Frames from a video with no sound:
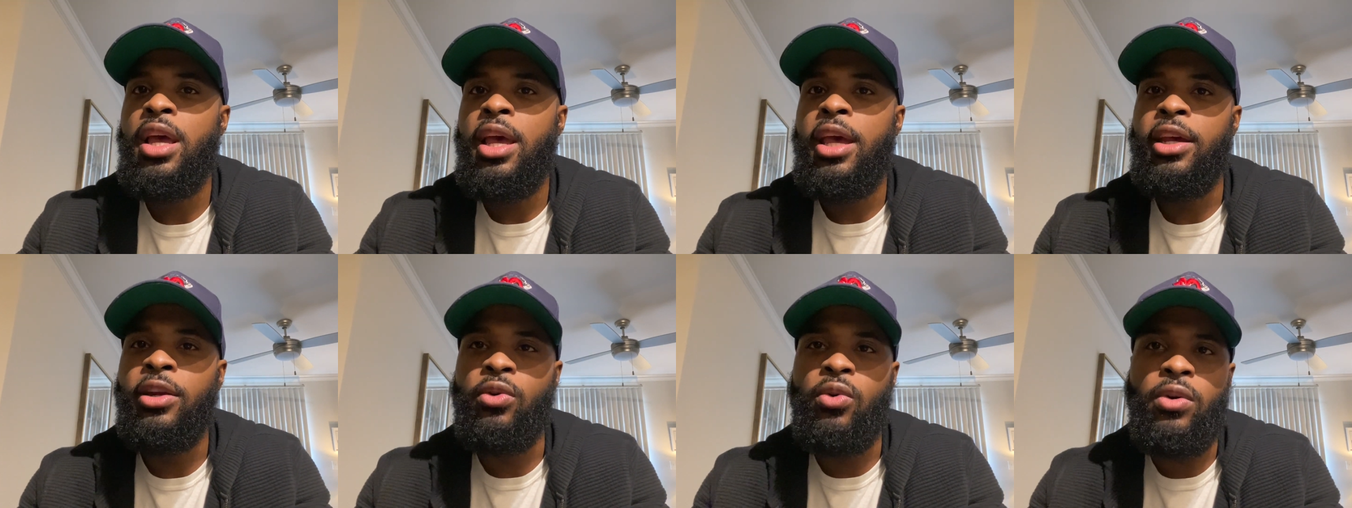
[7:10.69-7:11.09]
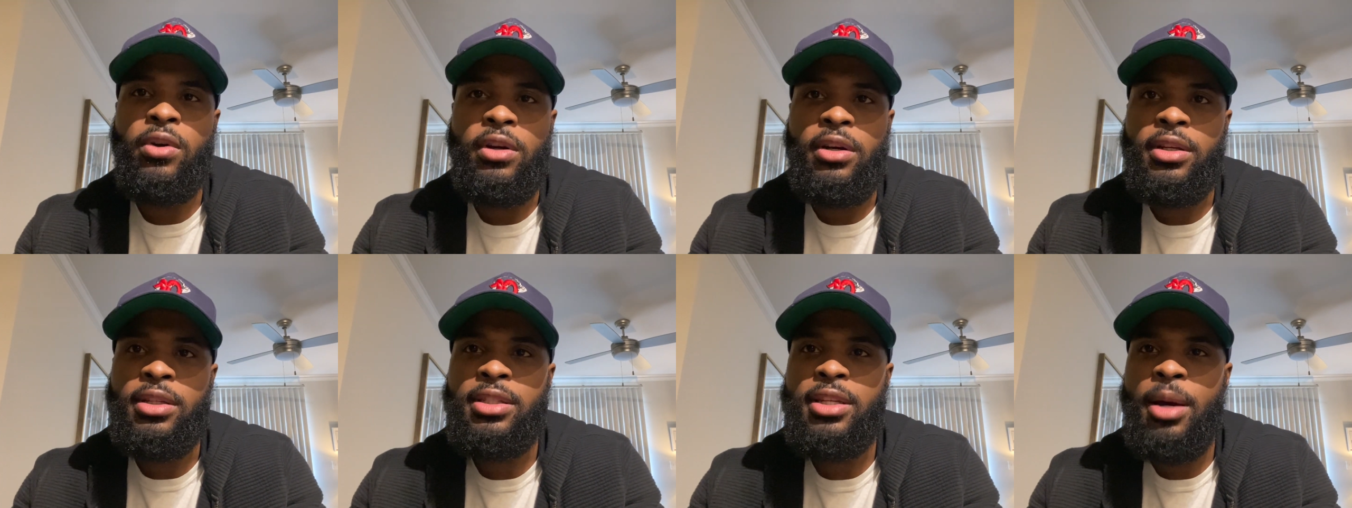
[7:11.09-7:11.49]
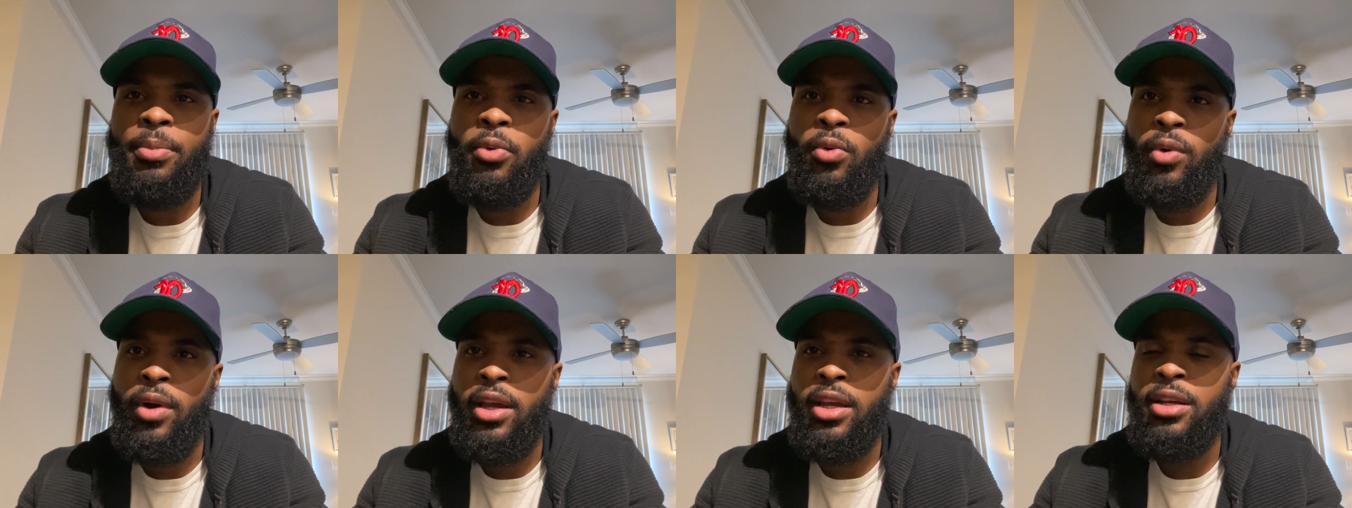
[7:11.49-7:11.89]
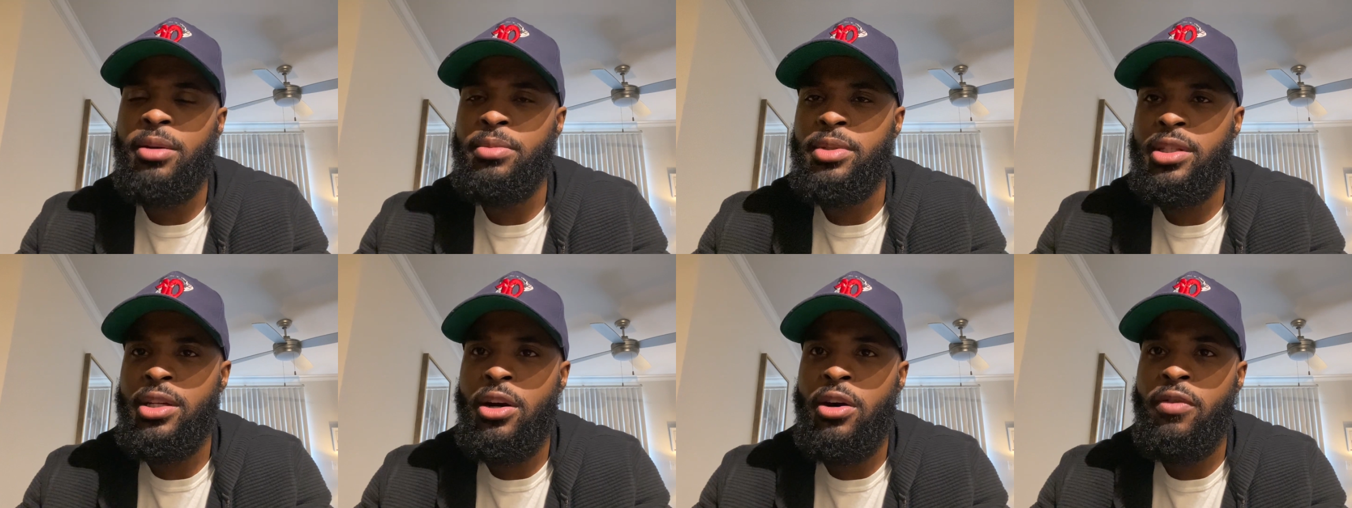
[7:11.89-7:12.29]
in order to separate
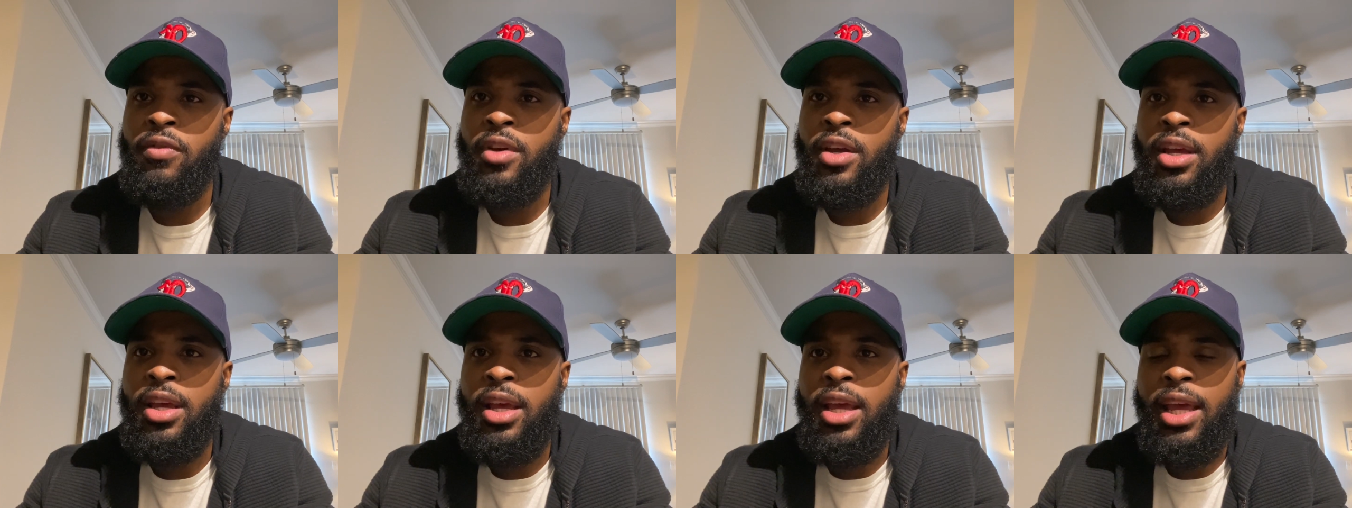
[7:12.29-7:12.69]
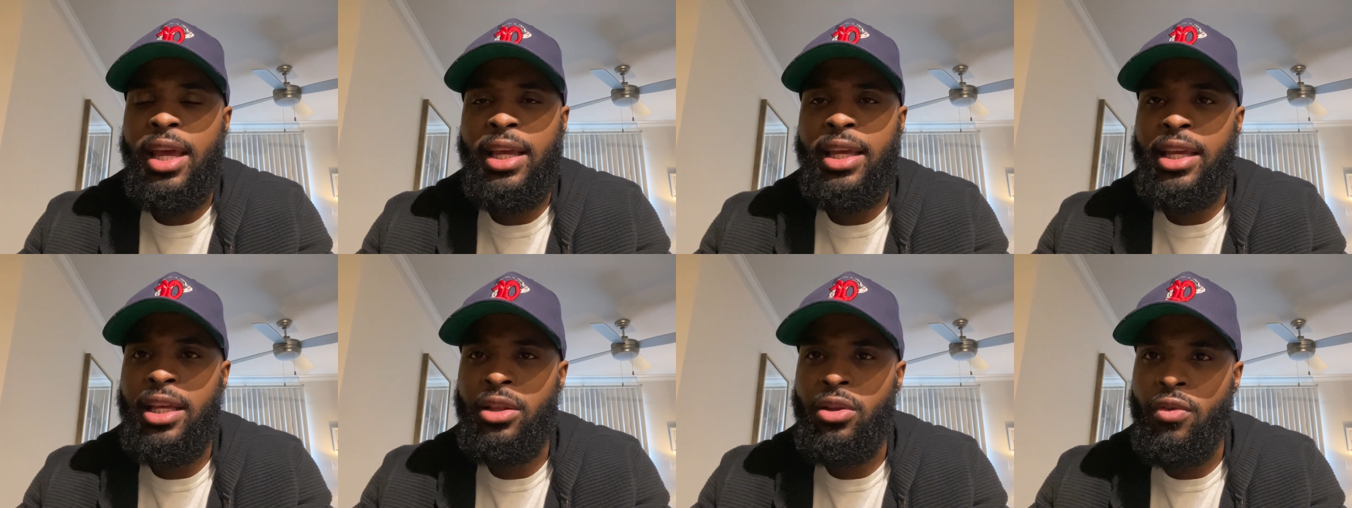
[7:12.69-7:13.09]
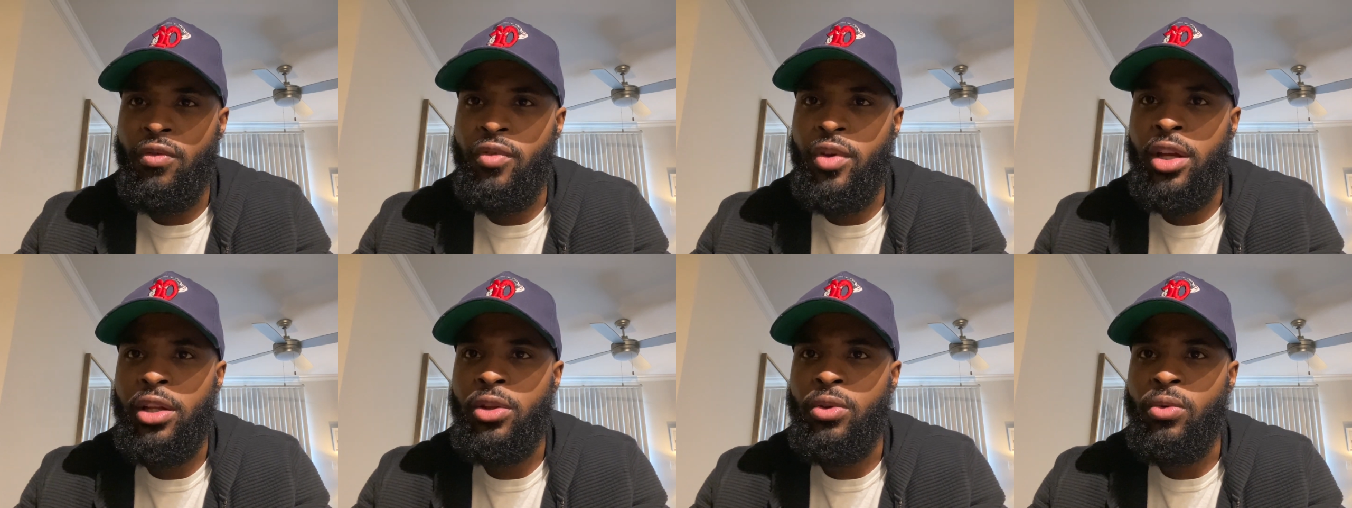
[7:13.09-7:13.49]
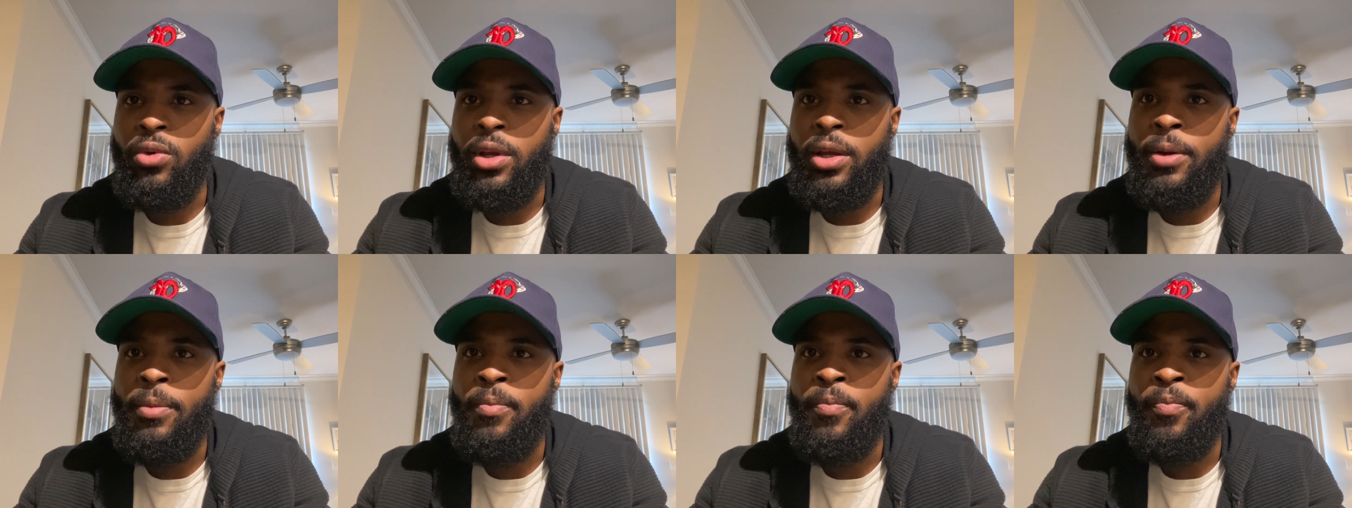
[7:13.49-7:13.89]
himself and get the
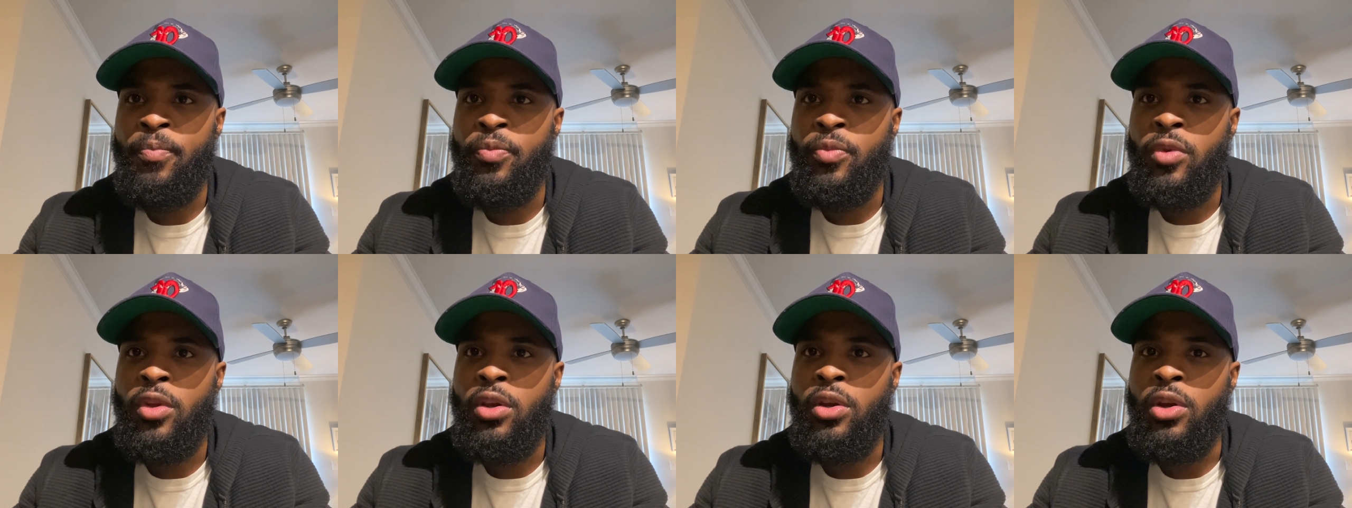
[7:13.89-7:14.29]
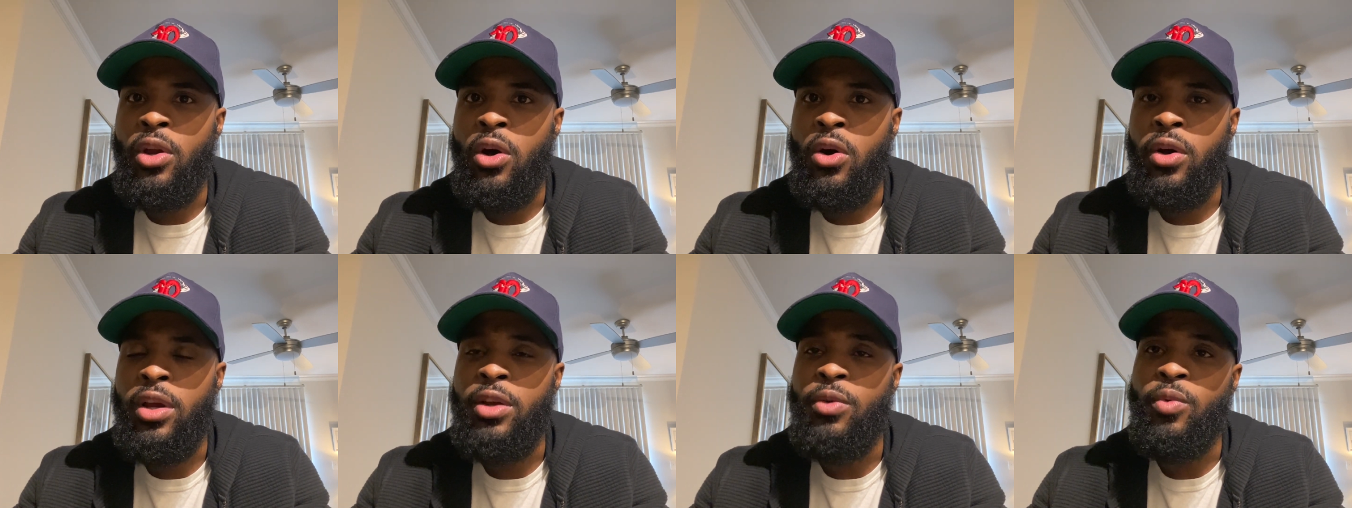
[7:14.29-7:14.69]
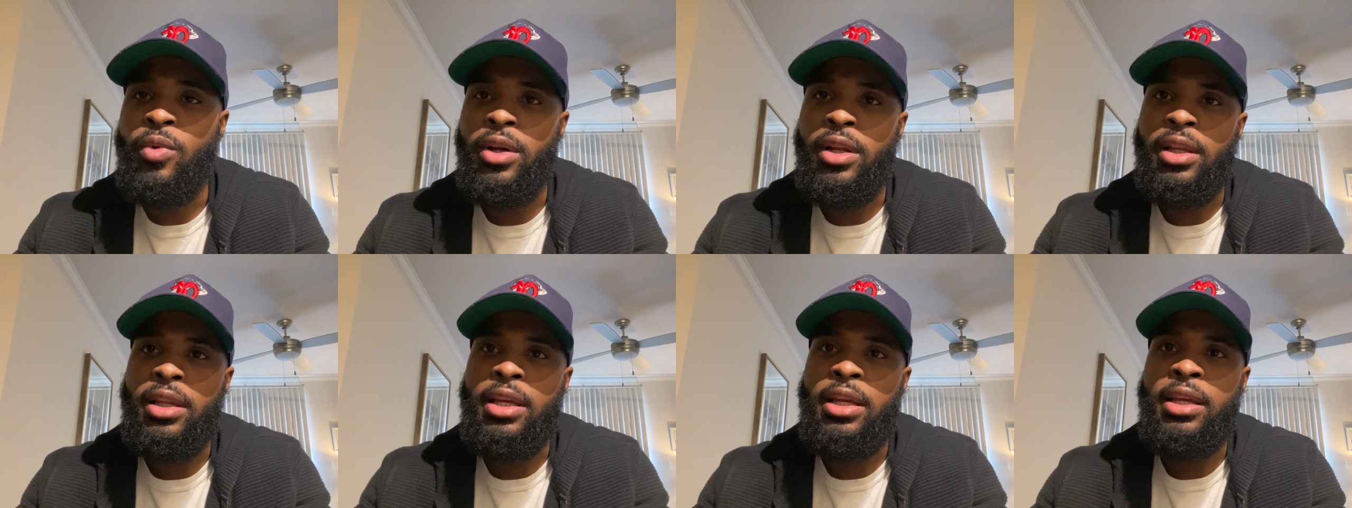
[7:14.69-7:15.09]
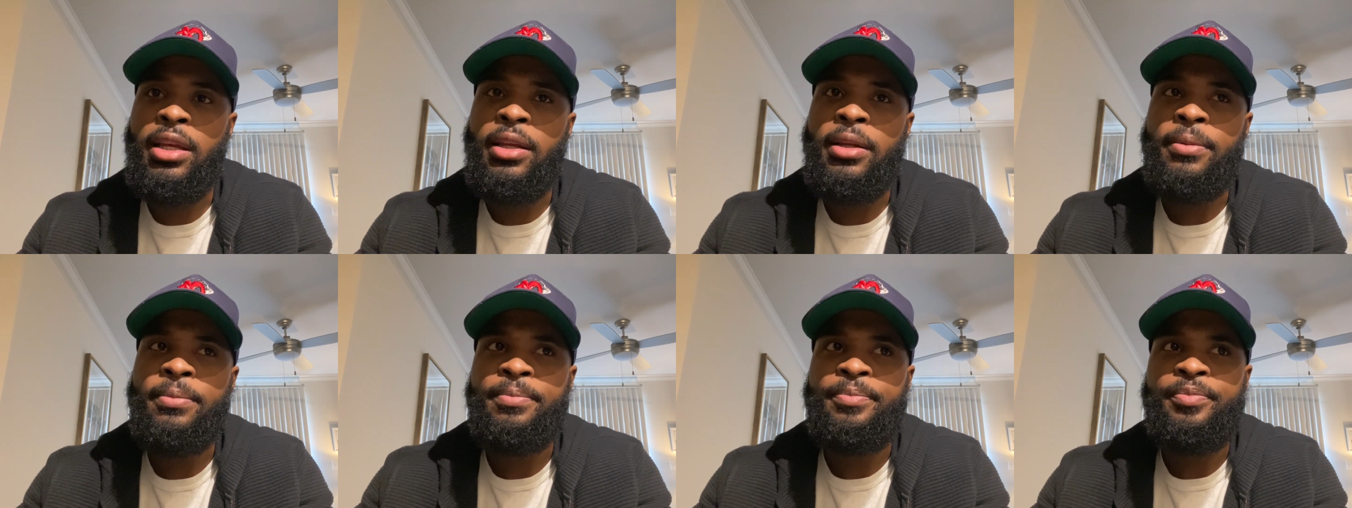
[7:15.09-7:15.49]
victory. You know, he really